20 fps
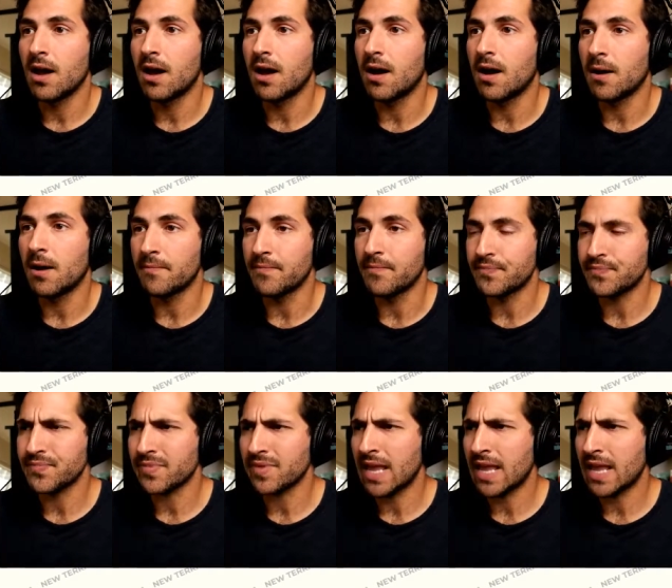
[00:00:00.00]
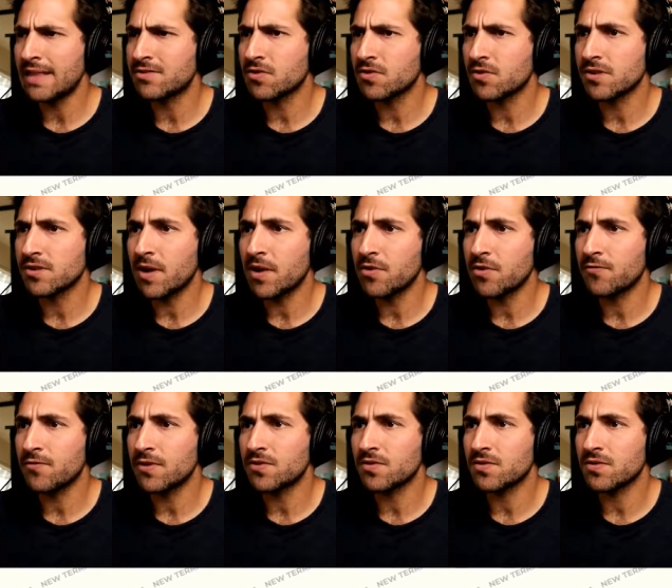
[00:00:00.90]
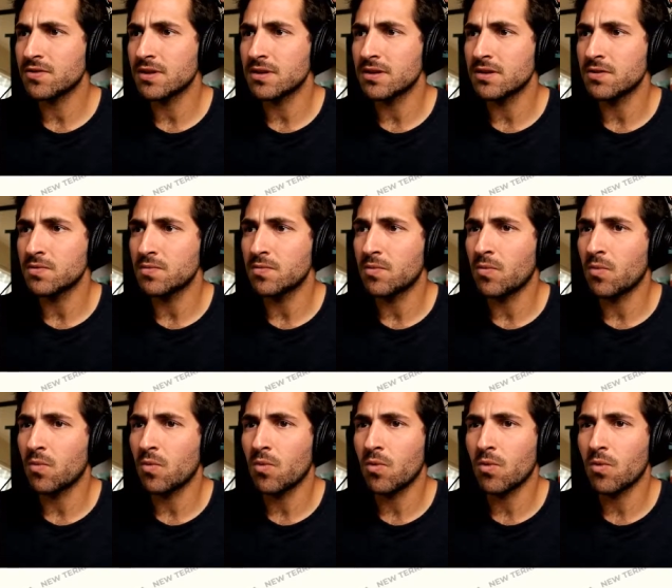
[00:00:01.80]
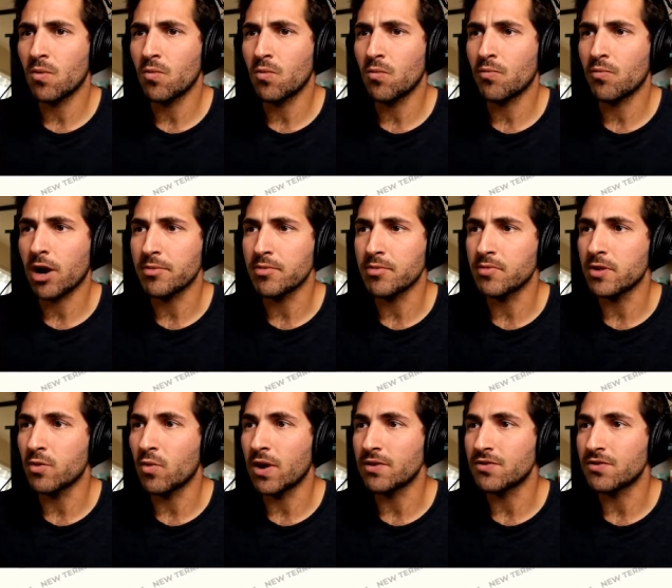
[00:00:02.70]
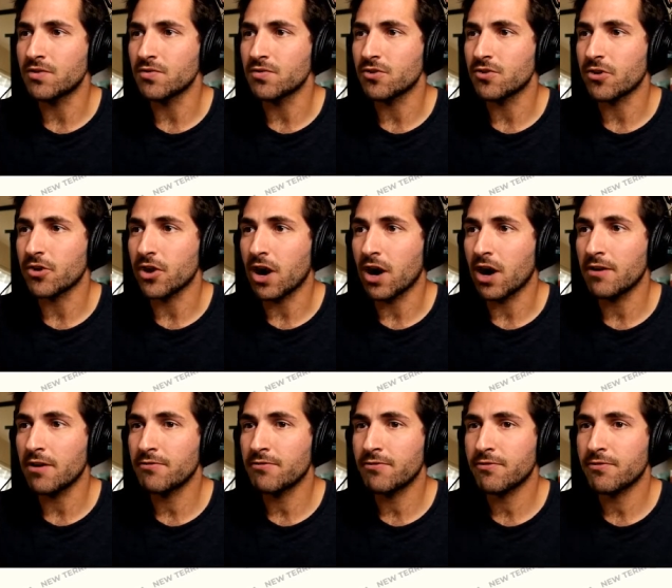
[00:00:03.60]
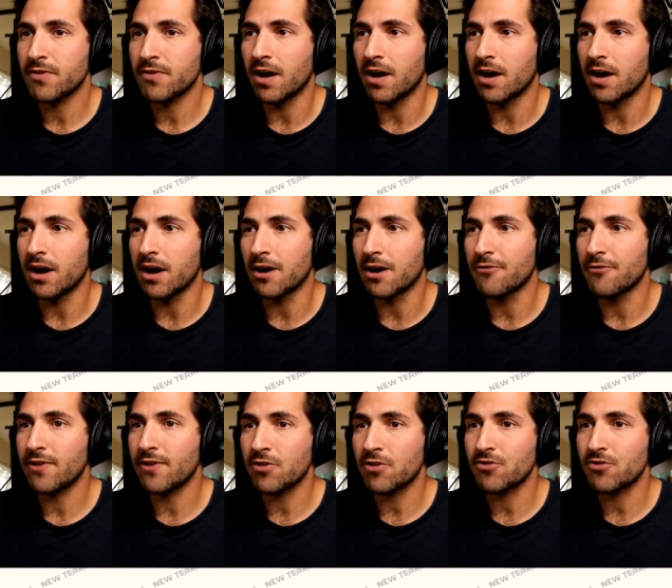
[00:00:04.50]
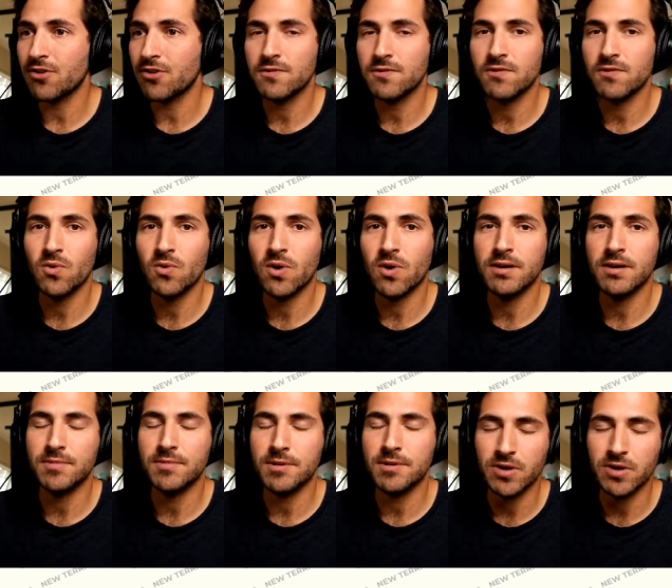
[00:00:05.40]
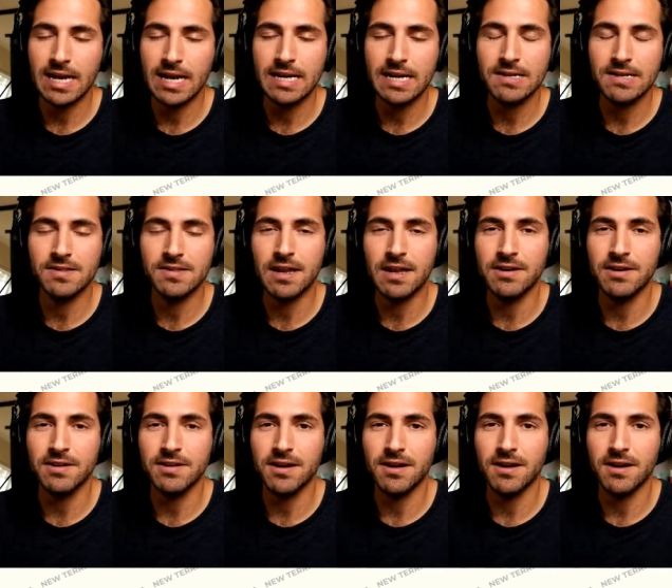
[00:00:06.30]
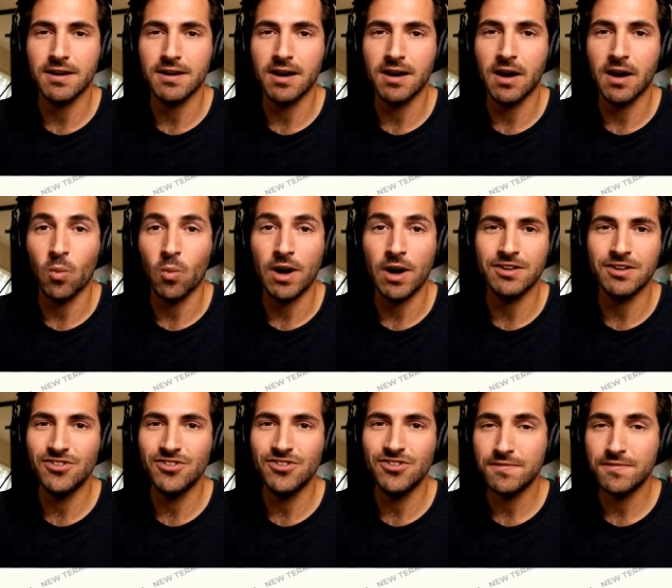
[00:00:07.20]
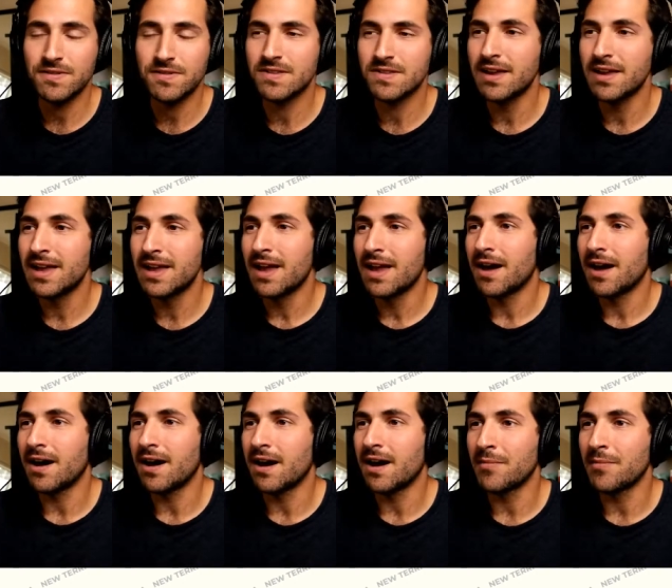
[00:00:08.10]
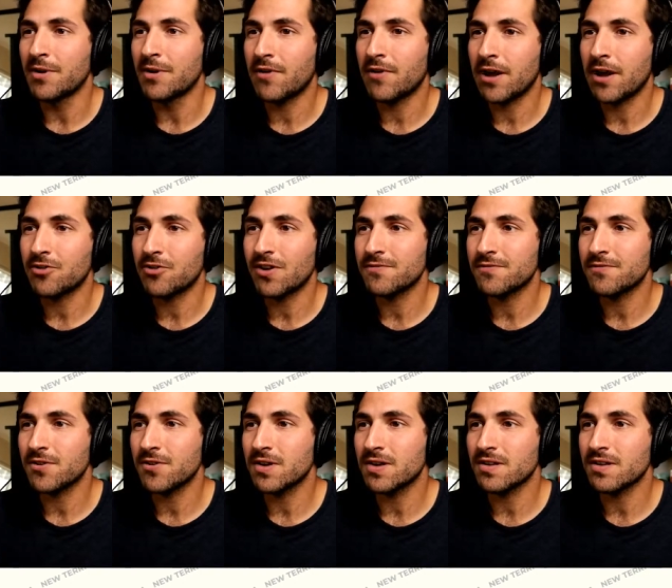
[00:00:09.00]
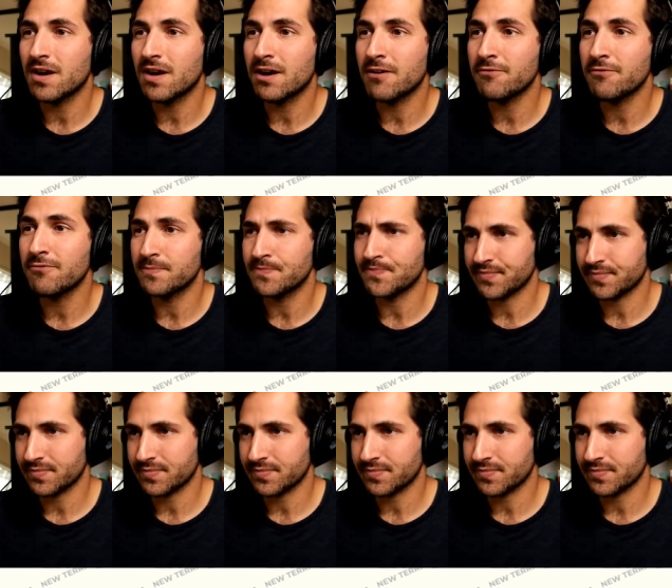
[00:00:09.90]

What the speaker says: And so some other features that you probably want to turn off, file transfer is one. People can't send unwanted GIFs if file transfer is off.